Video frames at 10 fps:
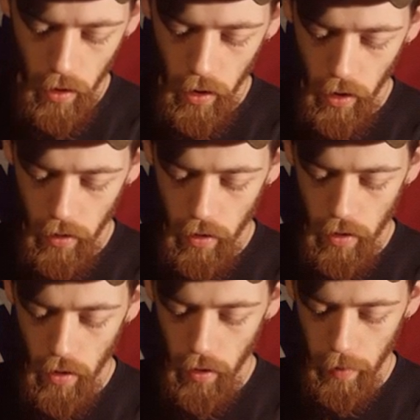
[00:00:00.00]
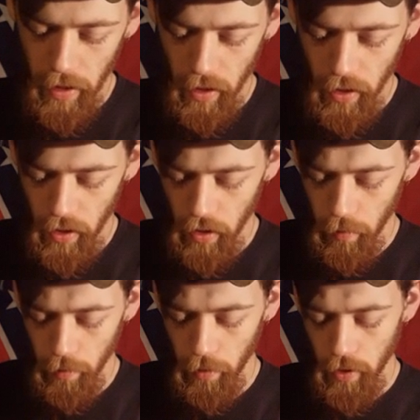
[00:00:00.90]
and yes, I stuck it back together
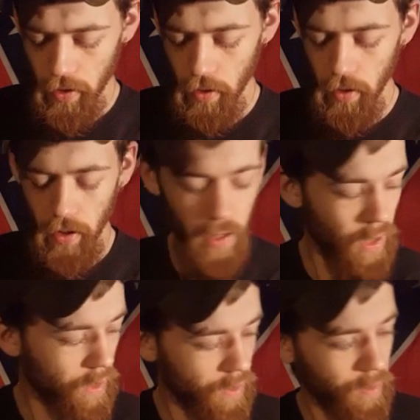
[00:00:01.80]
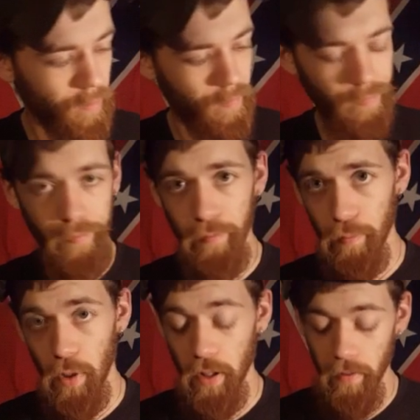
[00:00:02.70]
before I started this actual
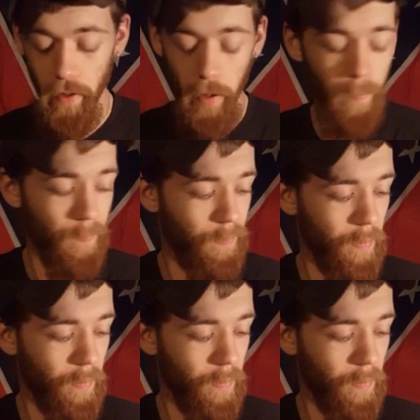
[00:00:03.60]
part of the video.